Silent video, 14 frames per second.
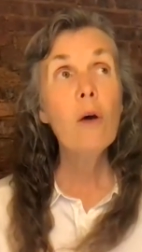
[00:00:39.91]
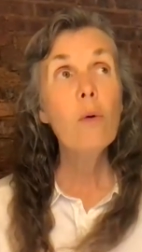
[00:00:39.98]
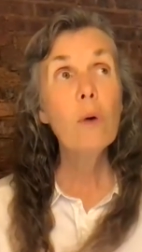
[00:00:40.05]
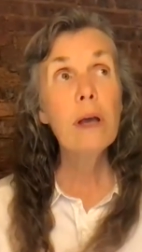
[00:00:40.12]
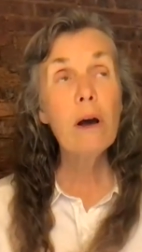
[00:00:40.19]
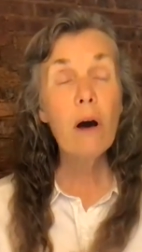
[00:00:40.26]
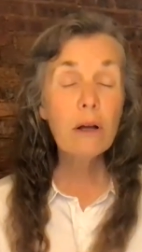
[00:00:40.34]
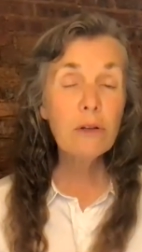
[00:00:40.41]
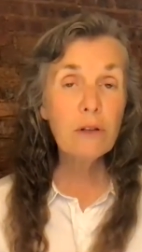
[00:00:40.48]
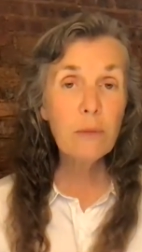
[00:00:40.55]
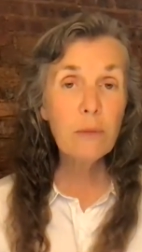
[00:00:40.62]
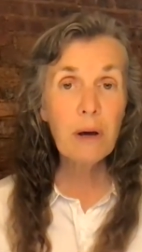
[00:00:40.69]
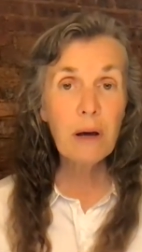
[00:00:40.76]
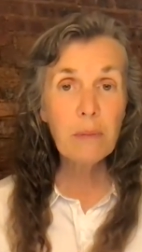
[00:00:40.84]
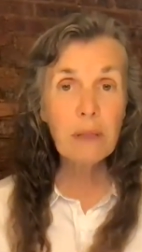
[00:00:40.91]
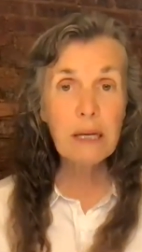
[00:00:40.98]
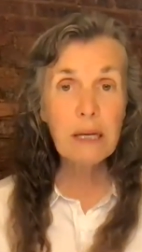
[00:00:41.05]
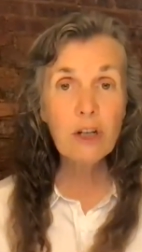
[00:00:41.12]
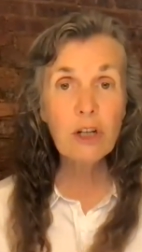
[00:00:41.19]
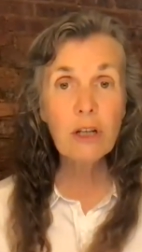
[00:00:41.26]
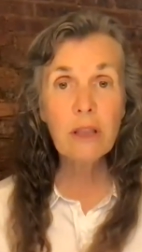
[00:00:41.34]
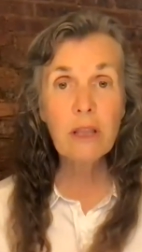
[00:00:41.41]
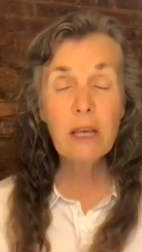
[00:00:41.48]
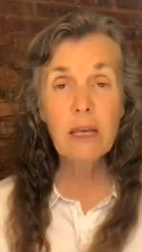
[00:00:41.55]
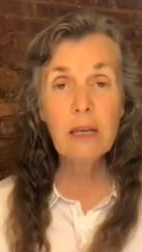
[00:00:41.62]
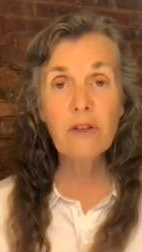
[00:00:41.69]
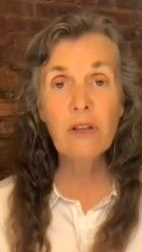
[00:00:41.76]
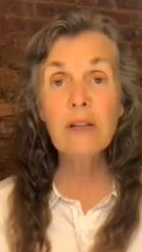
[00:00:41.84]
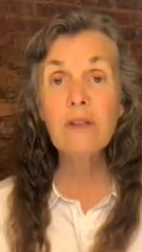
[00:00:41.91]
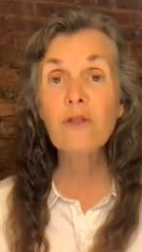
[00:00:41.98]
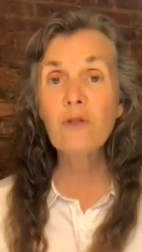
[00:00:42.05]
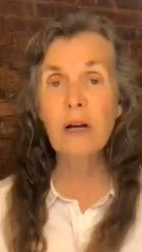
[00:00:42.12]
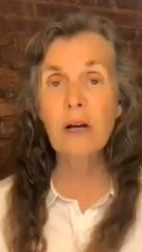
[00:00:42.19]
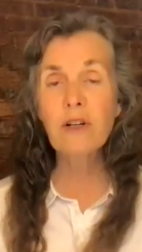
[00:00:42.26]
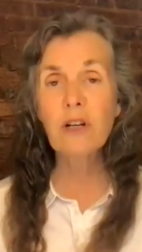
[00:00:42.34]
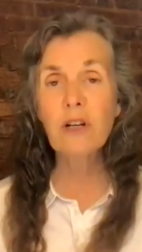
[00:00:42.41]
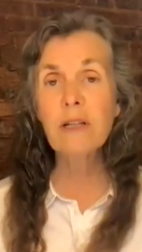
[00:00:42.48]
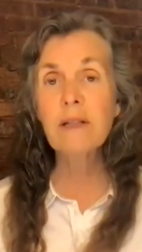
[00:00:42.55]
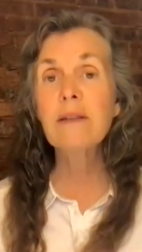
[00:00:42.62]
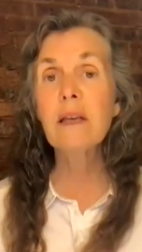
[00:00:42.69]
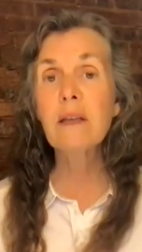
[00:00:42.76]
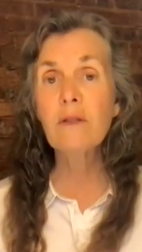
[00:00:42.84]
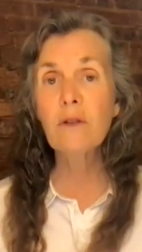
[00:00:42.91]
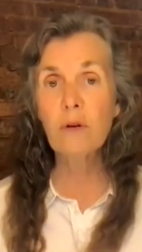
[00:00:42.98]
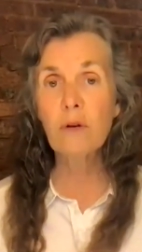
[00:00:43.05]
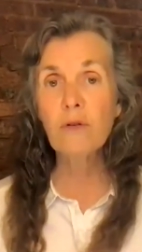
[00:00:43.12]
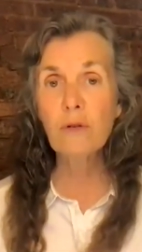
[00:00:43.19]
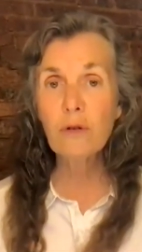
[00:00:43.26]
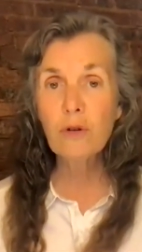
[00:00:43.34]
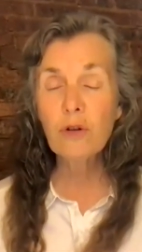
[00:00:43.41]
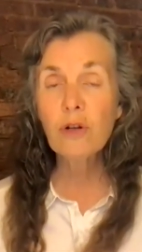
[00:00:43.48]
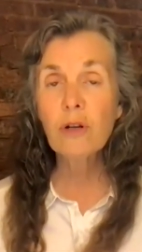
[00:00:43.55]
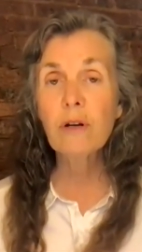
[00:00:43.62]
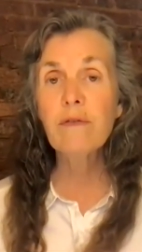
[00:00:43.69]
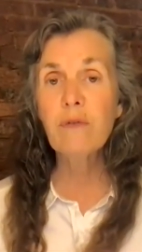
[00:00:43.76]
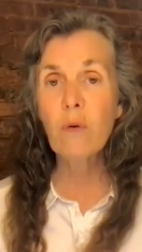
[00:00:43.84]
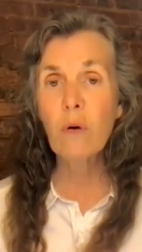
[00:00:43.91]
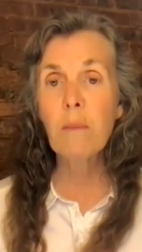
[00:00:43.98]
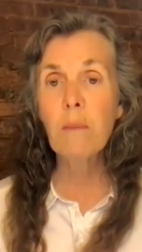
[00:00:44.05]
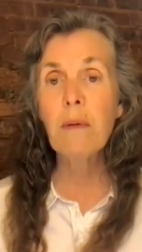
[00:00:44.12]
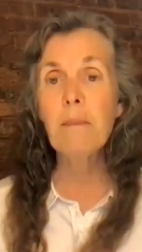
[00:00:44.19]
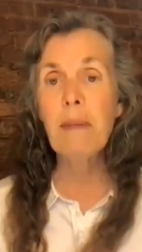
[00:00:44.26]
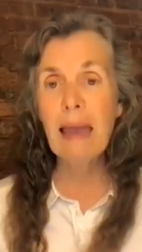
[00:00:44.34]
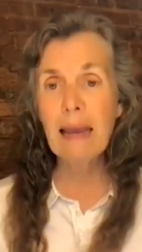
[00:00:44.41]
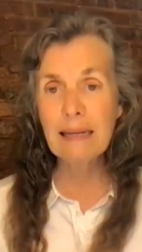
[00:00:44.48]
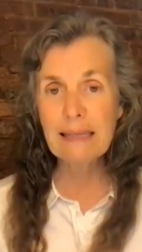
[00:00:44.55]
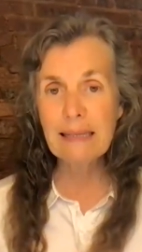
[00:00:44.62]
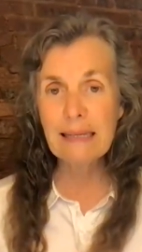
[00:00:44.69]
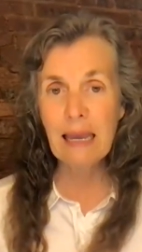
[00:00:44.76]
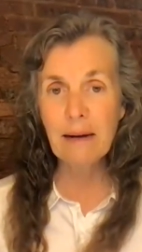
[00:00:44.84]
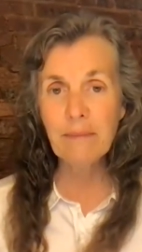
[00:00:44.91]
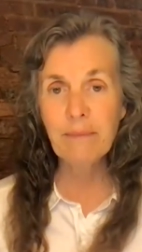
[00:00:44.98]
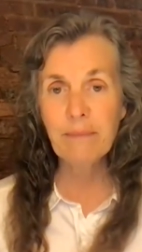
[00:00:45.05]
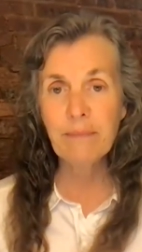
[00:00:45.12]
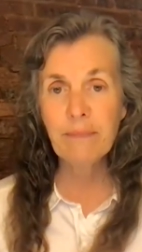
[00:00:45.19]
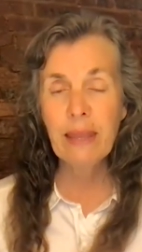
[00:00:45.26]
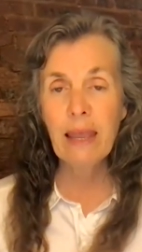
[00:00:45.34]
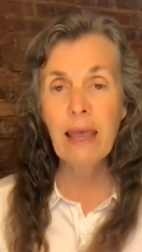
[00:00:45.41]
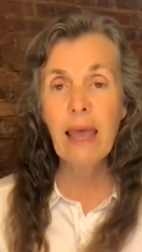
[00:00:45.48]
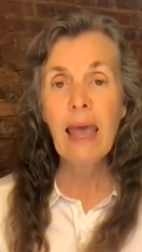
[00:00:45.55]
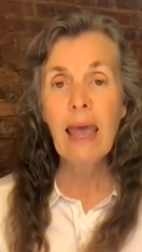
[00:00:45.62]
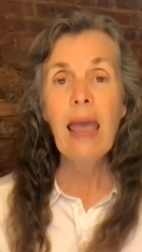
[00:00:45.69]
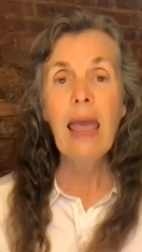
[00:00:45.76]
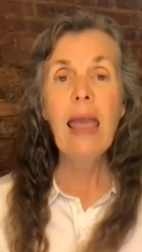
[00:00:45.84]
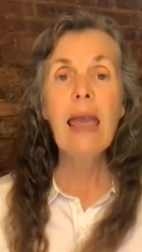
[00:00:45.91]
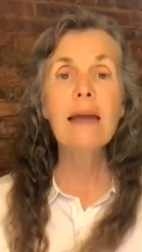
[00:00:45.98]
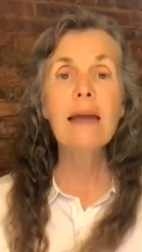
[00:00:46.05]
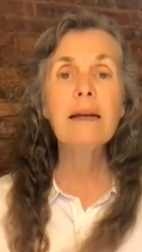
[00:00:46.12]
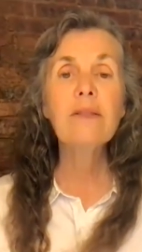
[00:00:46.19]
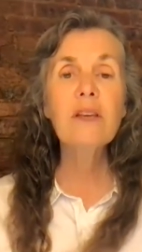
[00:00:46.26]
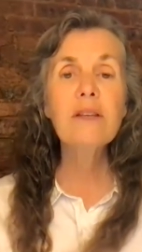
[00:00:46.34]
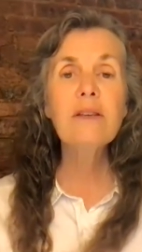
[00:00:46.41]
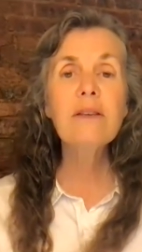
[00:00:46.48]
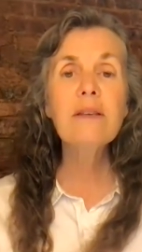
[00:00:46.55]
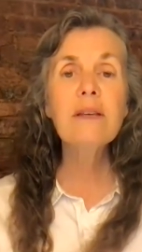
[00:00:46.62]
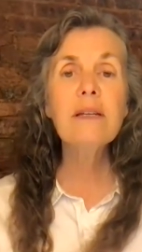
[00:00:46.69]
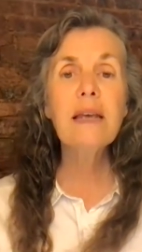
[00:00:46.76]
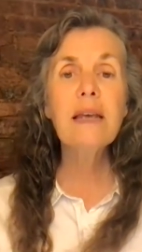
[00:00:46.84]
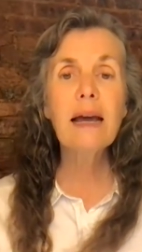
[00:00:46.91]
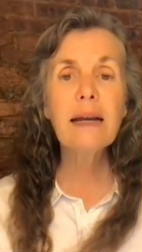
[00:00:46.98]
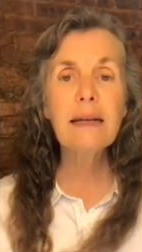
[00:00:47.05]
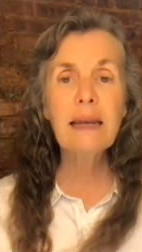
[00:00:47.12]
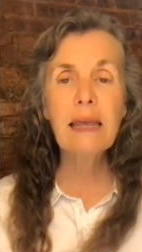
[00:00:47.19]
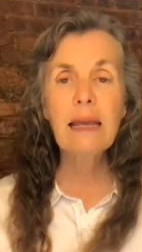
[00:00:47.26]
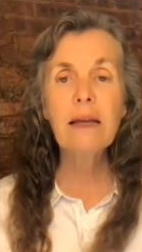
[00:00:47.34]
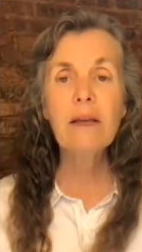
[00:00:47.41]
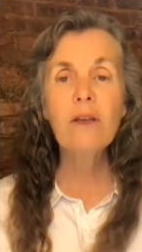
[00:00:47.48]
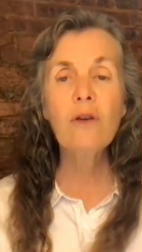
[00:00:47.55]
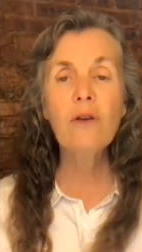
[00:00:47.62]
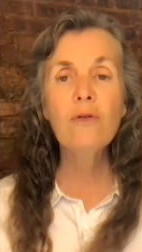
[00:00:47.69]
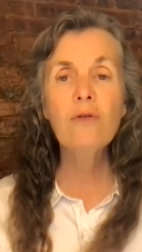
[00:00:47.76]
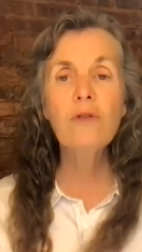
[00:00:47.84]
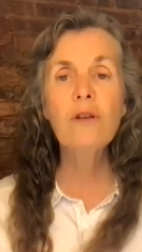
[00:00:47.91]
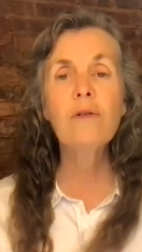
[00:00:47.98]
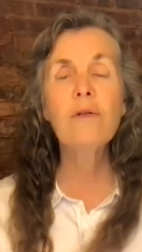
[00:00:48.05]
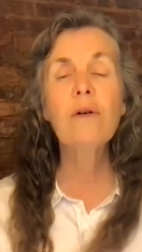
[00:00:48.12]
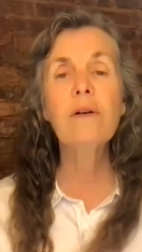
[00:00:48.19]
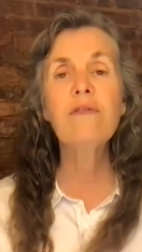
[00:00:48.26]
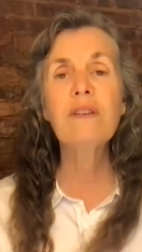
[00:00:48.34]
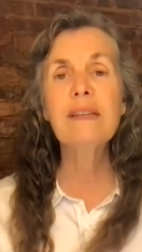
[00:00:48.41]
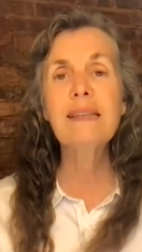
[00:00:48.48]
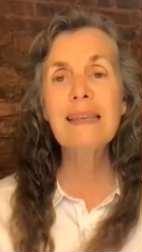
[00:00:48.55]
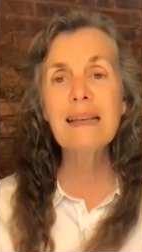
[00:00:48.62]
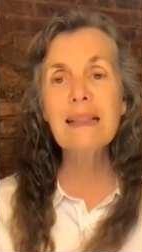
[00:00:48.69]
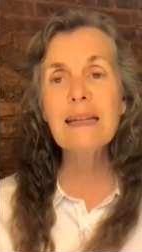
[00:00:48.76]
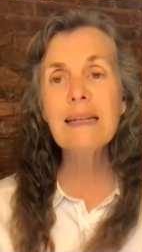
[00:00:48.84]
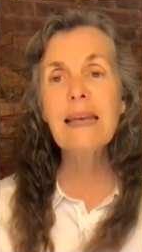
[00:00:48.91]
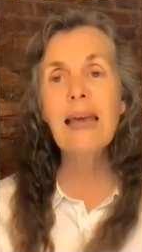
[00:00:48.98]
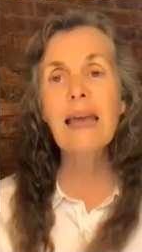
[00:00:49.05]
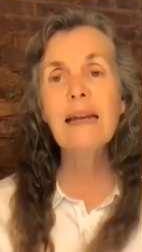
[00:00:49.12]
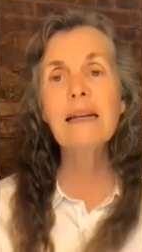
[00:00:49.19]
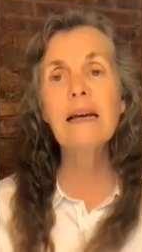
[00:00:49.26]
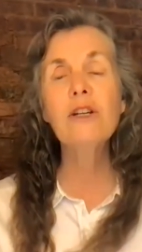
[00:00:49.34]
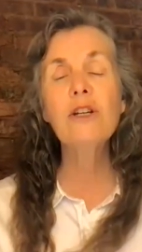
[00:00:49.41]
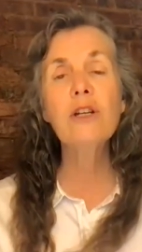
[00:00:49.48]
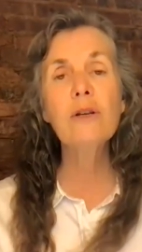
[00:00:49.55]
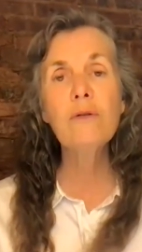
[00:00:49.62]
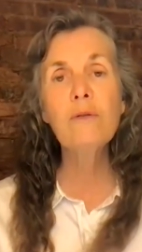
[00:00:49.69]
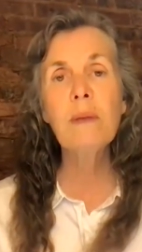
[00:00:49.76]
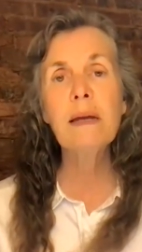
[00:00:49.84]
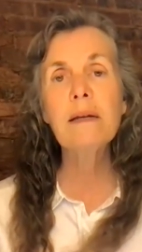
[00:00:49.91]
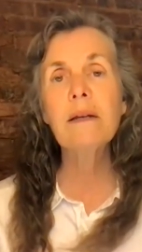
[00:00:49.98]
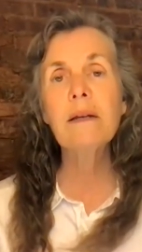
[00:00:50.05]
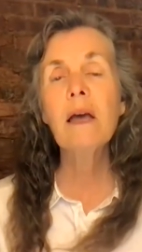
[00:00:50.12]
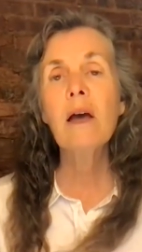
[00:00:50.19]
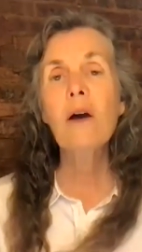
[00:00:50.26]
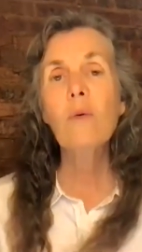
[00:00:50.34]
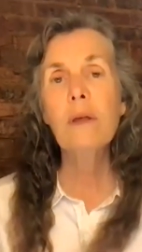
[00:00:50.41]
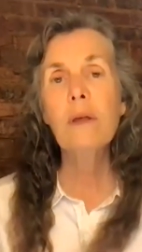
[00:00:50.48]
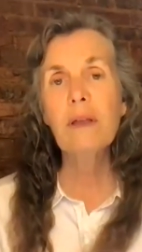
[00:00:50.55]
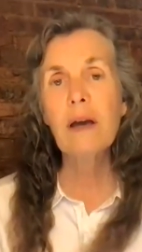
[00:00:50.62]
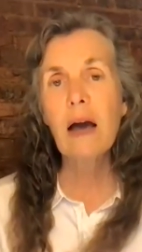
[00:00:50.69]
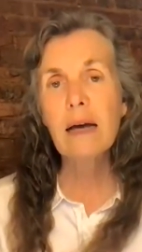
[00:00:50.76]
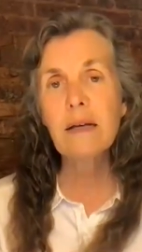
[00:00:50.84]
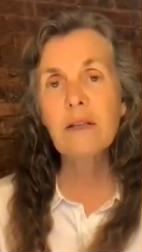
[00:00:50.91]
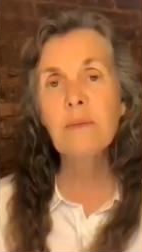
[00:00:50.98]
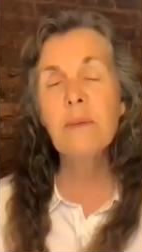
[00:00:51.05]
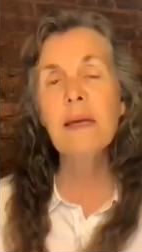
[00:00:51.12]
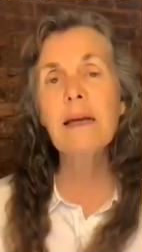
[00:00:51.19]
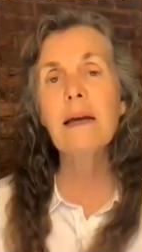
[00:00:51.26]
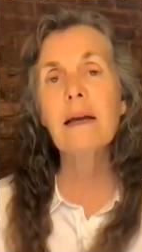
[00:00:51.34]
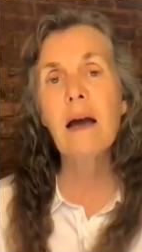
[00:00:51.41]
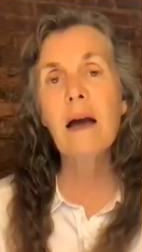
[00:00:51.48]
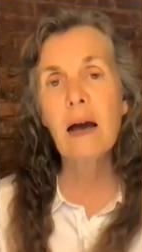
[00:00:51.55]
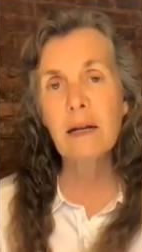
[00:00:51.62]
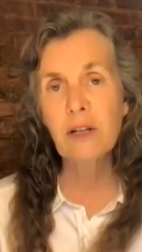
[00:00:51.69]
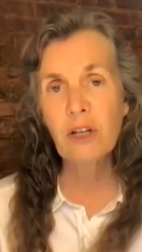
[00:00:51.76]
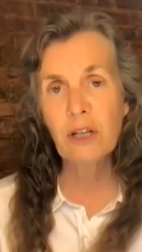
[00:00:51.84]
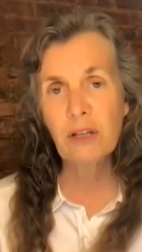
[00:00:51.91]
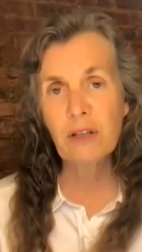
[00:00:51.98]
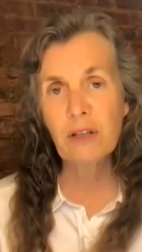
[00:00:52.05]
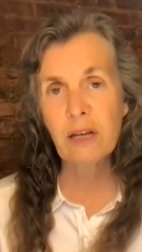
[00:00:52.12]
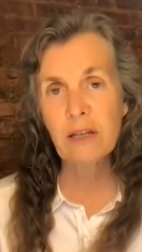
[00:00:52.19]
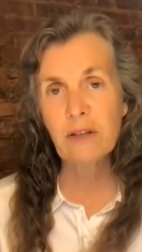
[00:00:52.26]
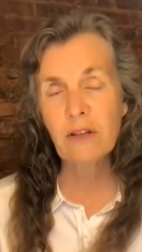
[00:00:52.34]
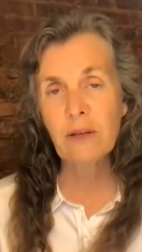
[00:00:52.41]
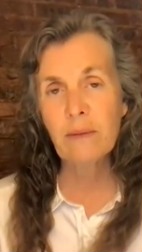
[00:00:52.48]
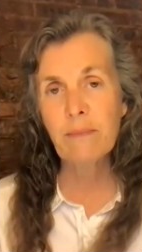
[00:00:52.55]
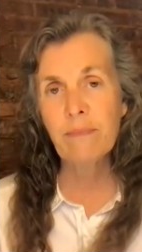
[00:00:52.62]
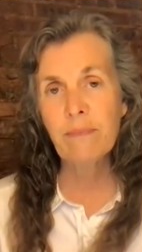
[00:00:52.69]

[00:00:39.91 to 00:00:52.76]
We also publish these instructions in the Rosicrucian Forum magazine. And this is a technique used to facilitate attunement with cosmic consciousness.